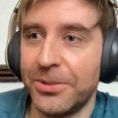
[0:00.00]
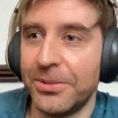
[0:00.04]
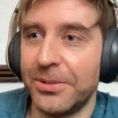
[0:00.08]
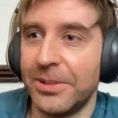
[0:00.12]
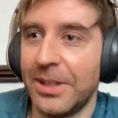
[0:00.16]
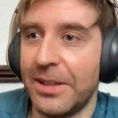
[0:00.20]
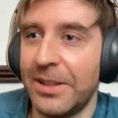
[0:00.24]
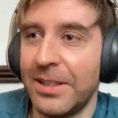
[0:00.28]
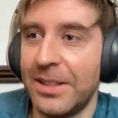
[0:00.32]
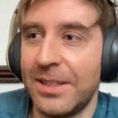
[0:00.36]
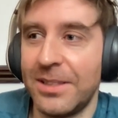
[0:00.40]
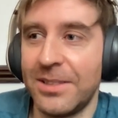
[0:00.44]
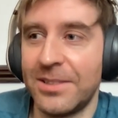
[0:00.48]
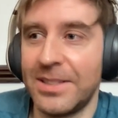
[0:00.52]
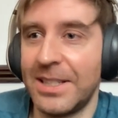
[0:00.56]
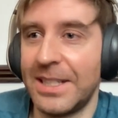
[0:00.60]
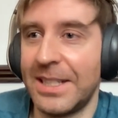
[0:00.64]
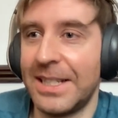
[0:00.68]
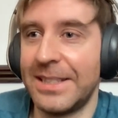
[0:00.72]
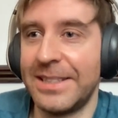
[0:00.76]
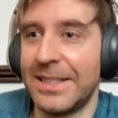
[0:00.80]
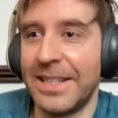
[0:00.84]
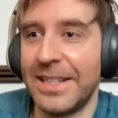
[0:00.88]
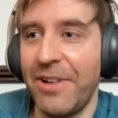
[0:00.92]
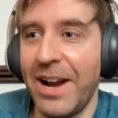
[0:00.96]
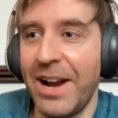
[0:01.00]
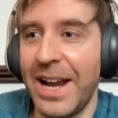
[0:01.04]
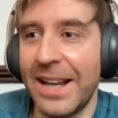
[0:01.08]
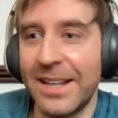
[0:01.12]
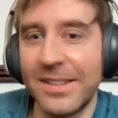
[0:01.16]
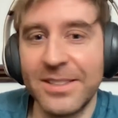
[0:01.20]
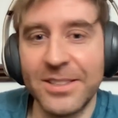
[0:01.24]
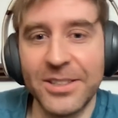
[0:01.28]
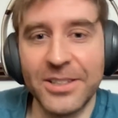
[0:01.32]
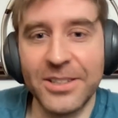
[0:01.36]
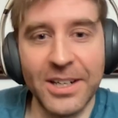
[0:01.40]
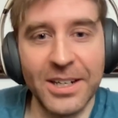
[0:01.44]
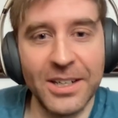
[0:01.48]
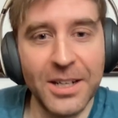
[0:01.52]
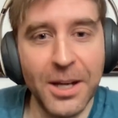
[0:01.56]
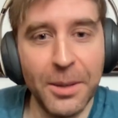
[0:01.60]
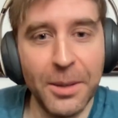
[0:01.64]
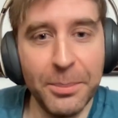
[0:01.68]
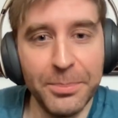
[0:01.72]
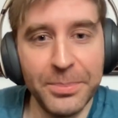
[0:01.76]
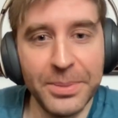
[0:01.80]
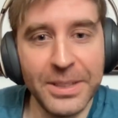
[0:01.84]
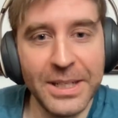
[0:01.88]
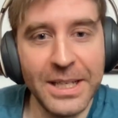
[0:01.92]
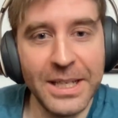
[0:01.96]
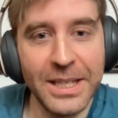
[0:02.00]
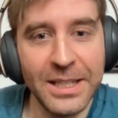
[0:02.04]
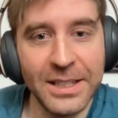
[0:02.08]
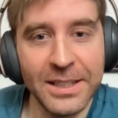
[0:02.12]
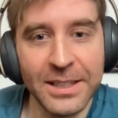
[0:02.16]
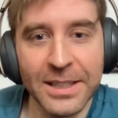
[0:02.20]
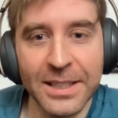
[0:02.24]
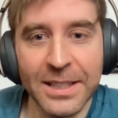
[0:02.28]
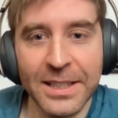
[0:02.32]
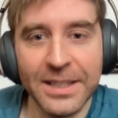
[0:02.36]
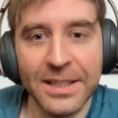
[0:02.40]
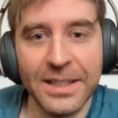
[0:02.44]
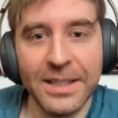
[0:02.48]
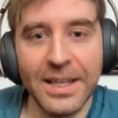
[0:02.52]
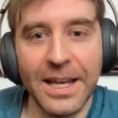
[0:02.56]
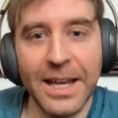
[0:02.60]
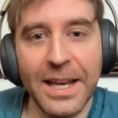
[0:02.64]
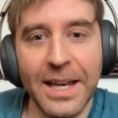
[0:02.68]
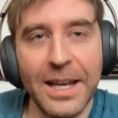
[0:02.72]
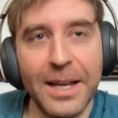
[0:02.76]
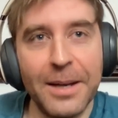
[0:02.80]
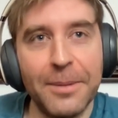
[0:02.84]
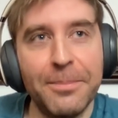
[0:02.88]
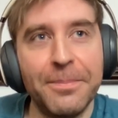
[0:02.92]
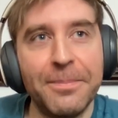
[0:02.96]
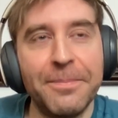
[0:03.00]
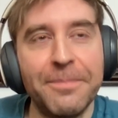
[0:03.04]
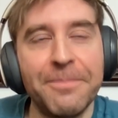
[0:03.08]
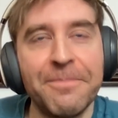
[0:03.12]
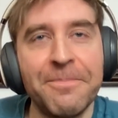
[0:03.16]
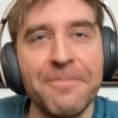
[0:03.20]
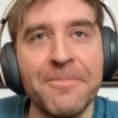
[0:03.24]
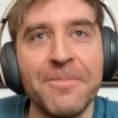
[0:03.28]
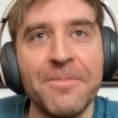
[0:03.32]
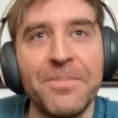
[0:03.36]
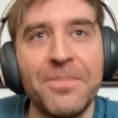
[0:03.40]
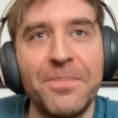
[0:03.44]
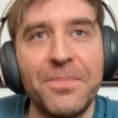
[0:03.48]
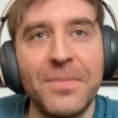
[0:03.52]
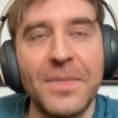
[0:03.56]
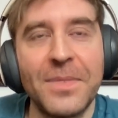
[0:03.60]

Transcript: I think he's like a director at a company. And